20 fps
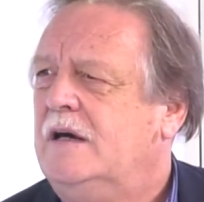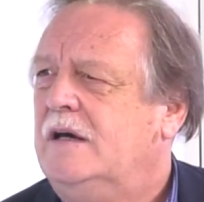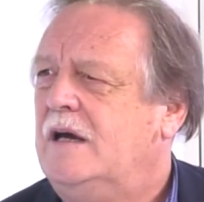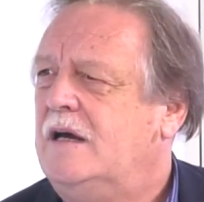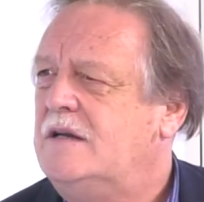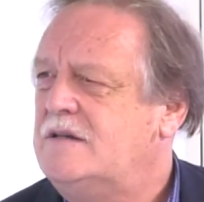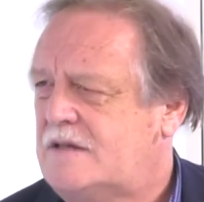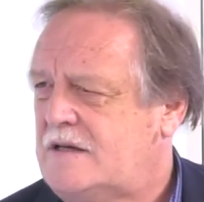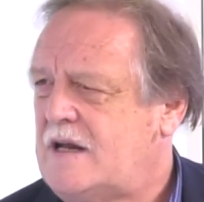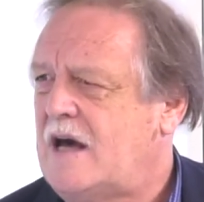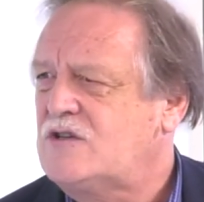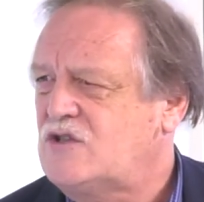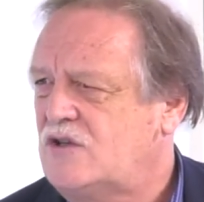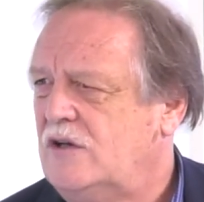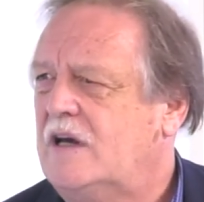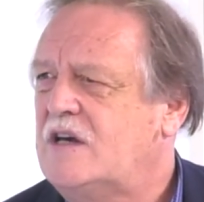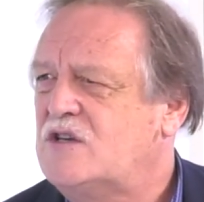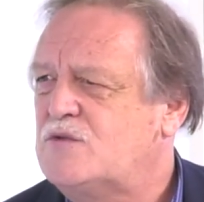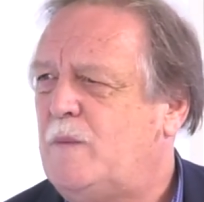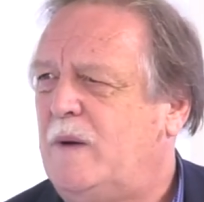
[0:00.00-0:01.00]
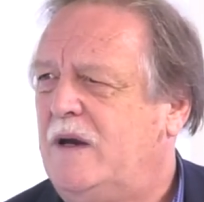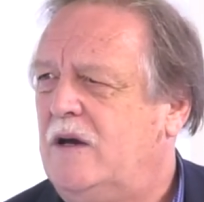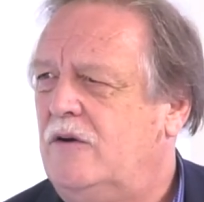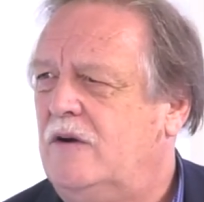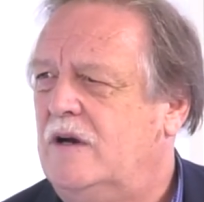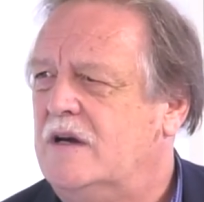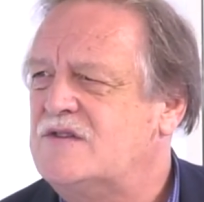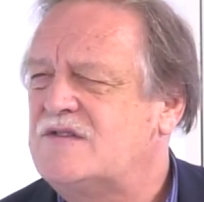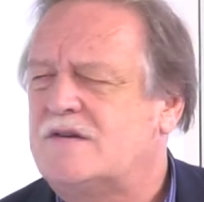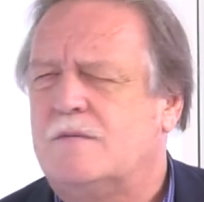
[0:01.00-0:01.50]
international
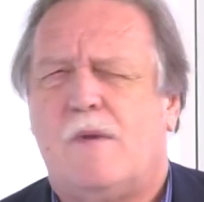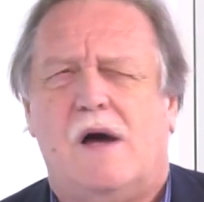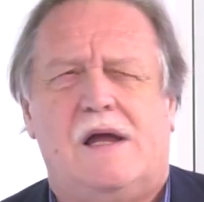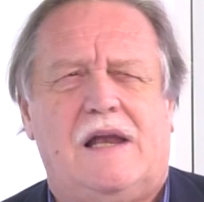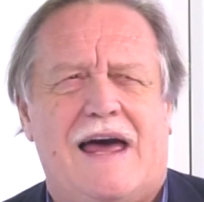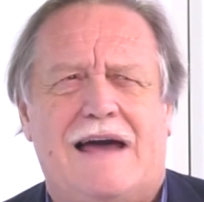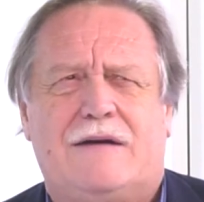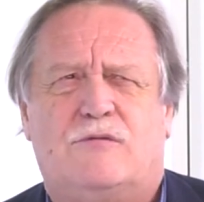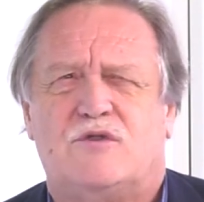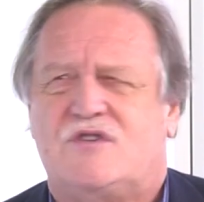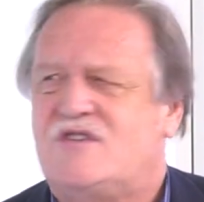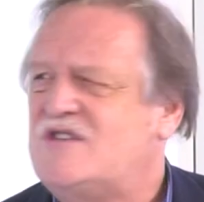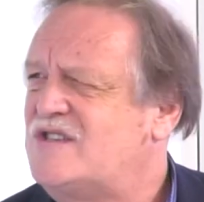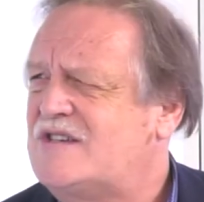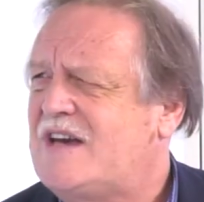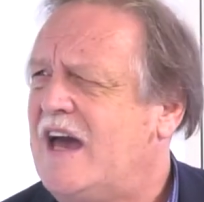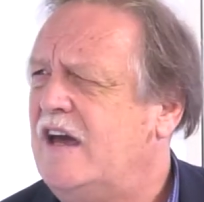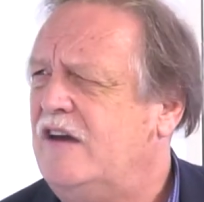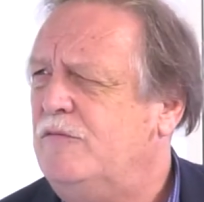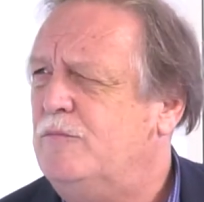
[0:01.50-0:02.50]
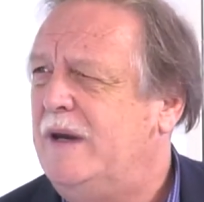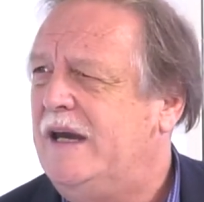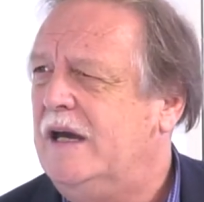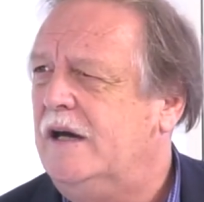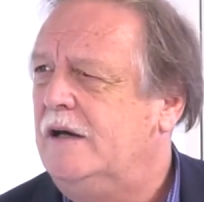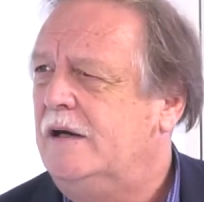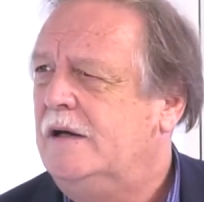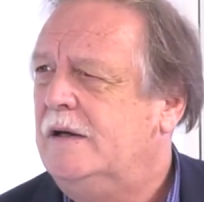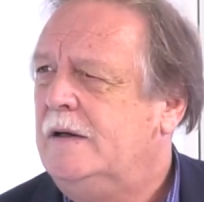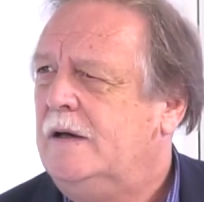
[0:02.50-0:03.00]
experience, and my languages gave me
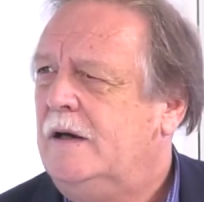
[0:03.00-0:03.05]
a